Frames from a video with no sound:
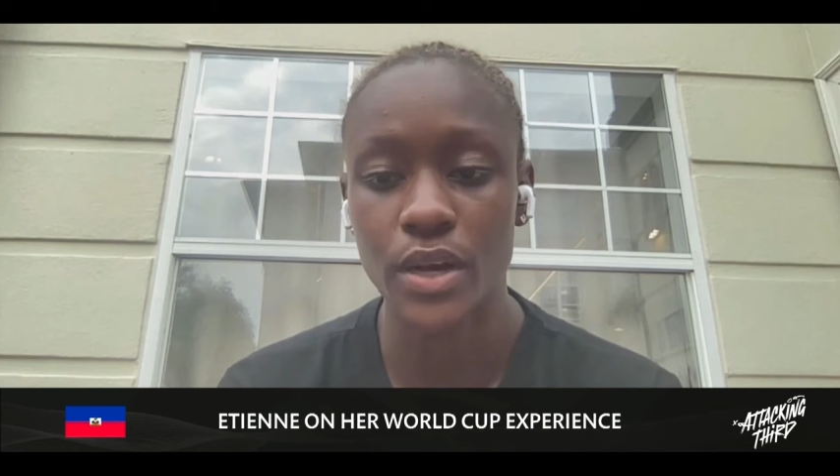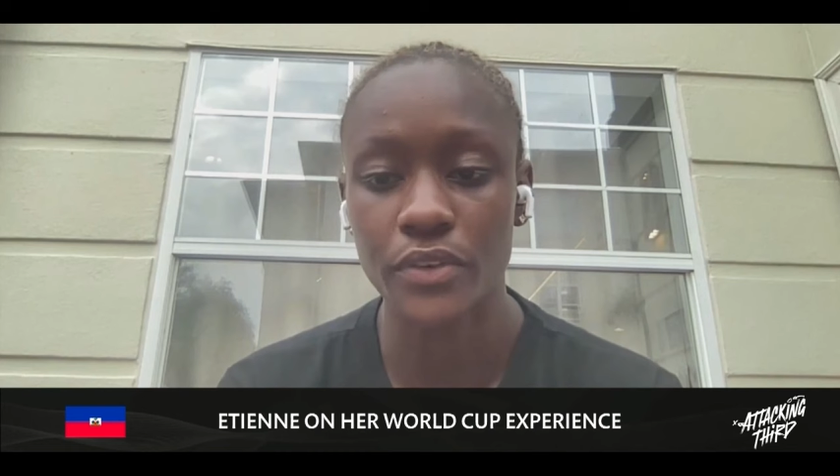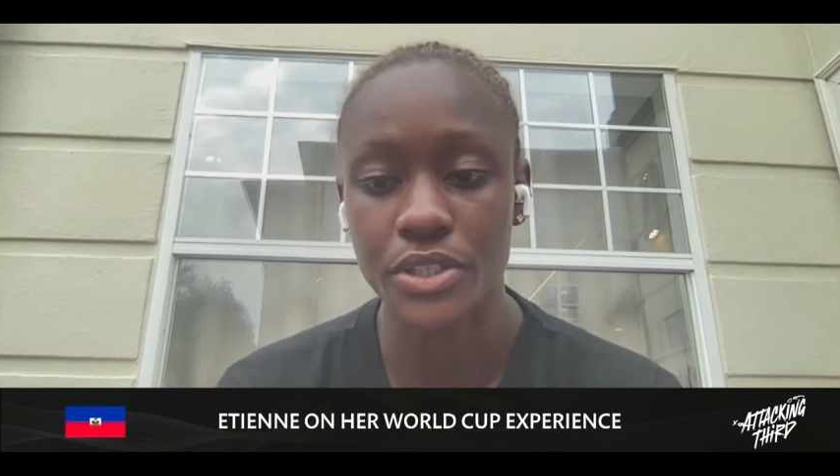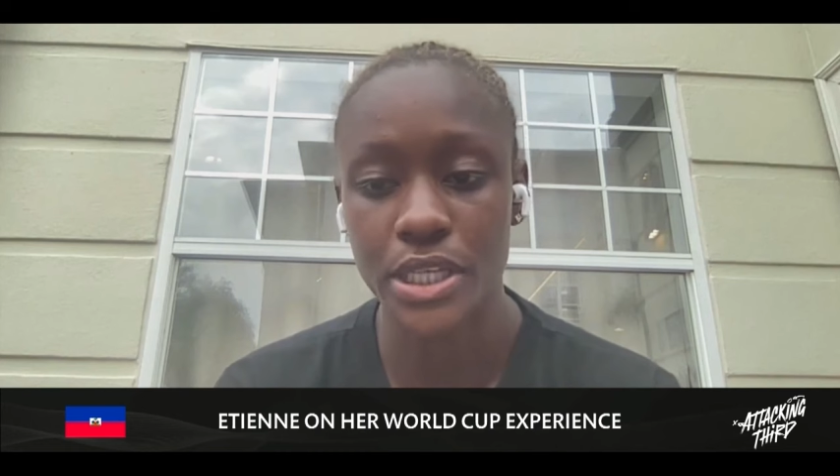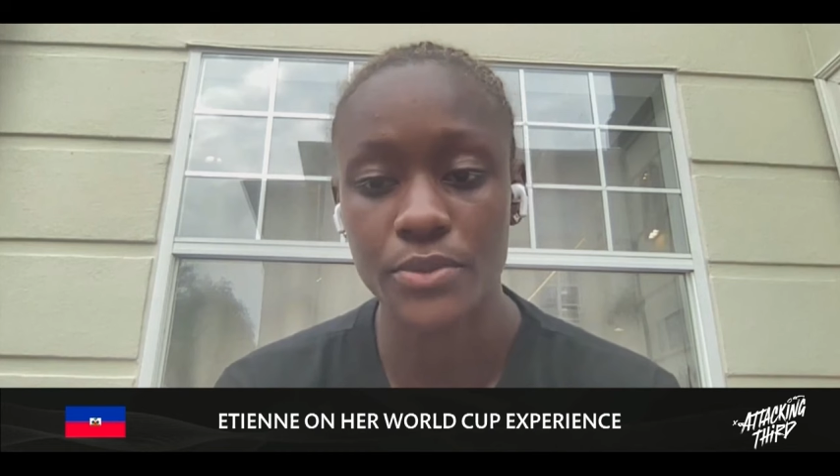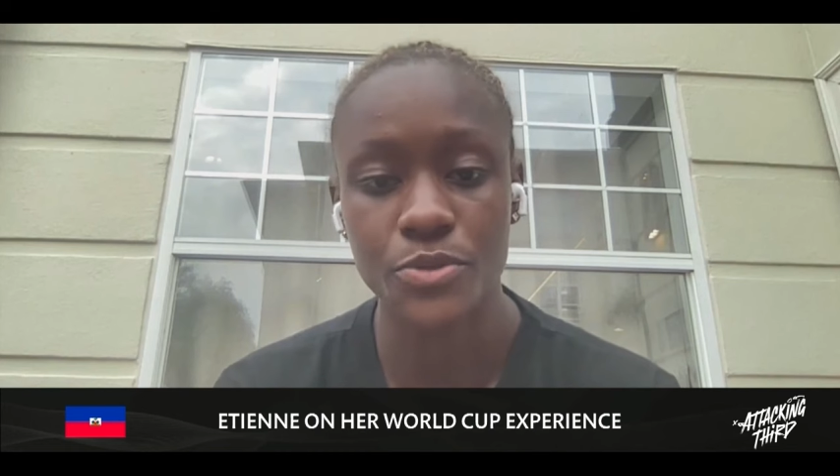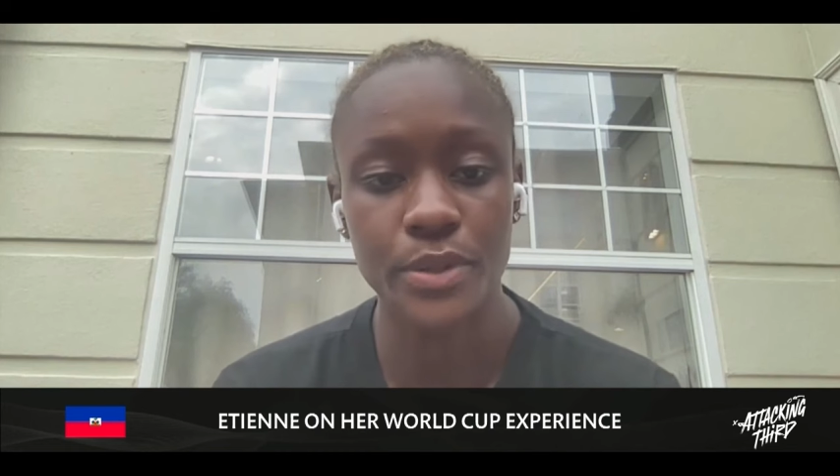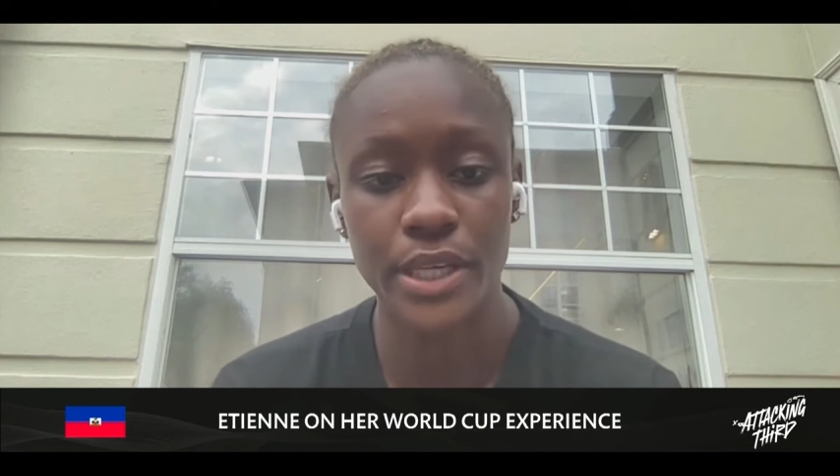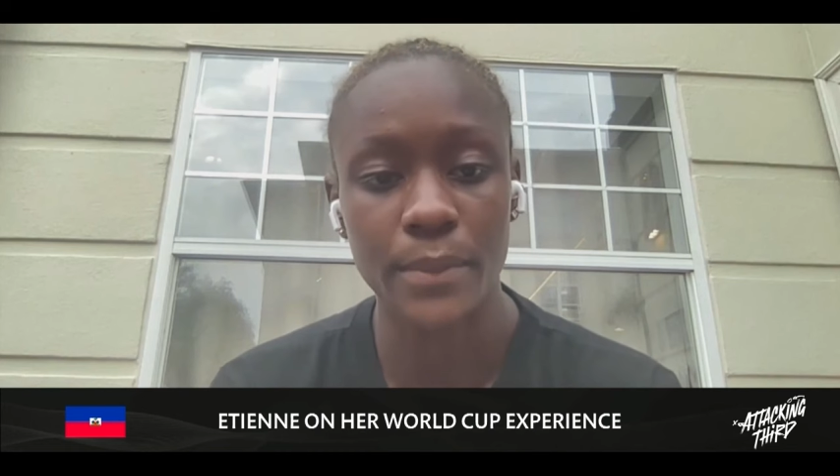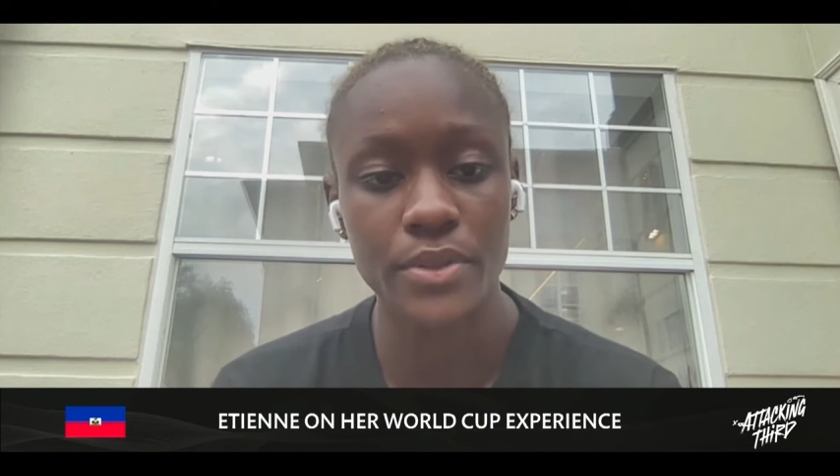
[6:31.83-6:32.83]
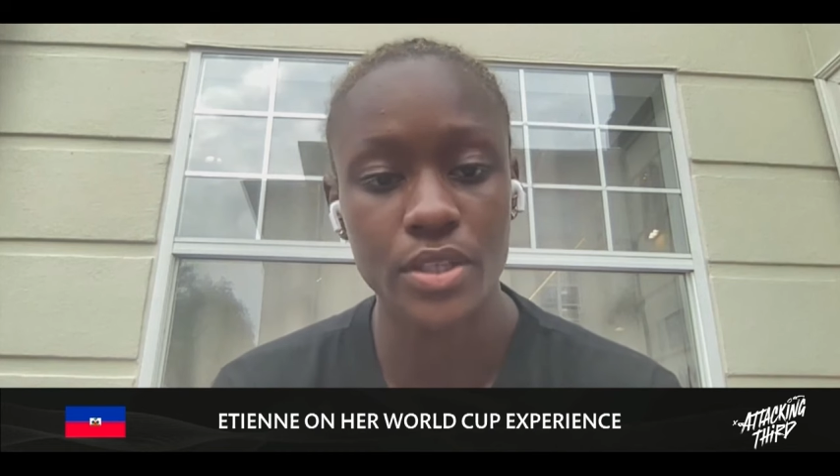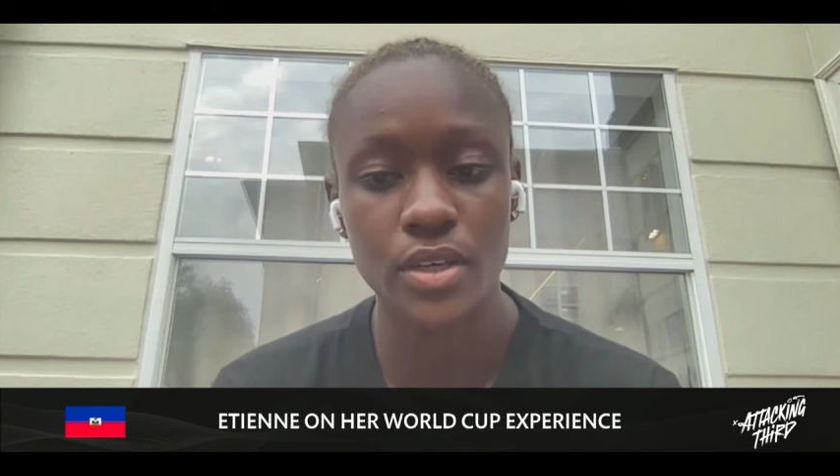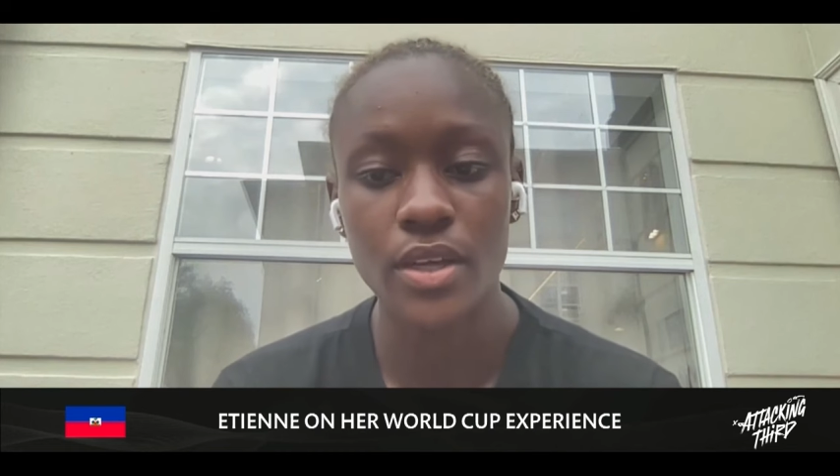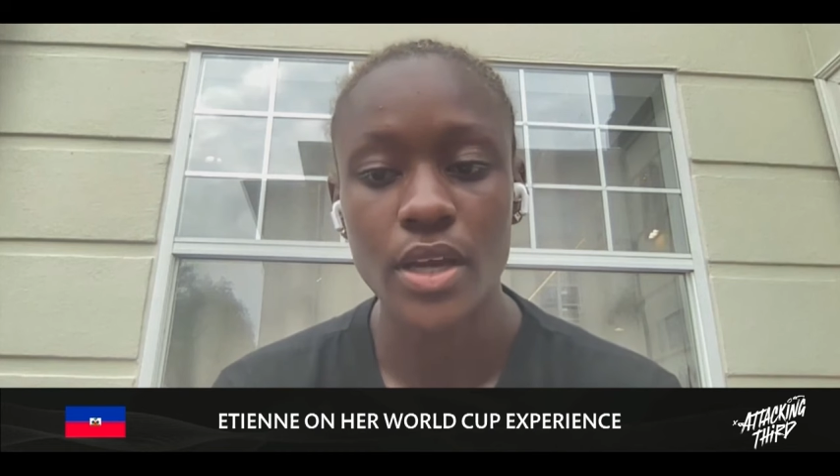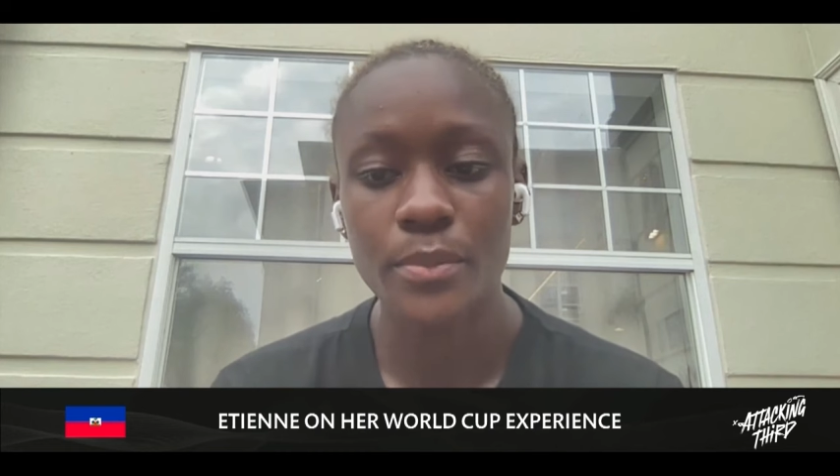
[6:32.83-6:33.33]
against whatever team, just being
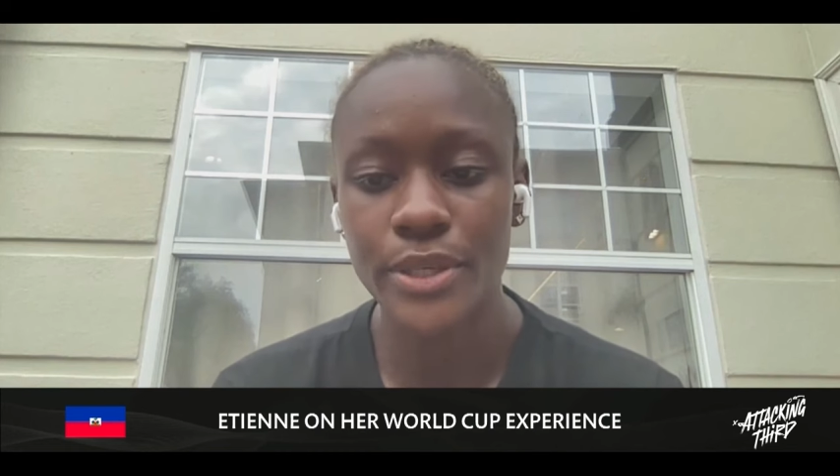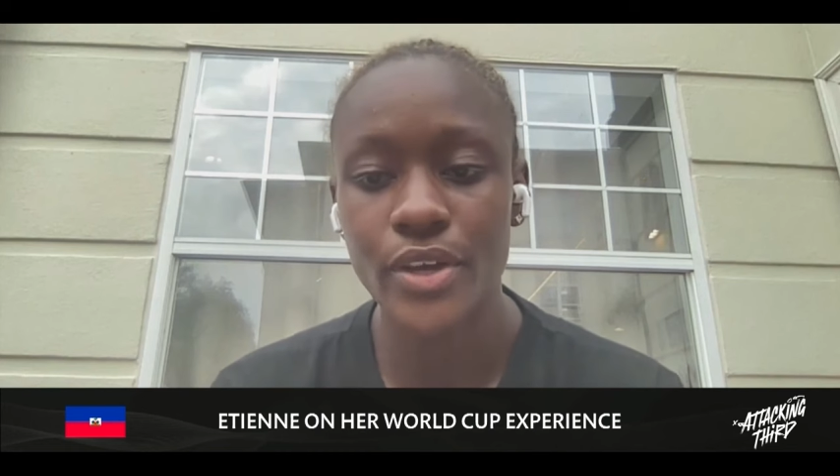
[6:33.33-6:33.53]
able to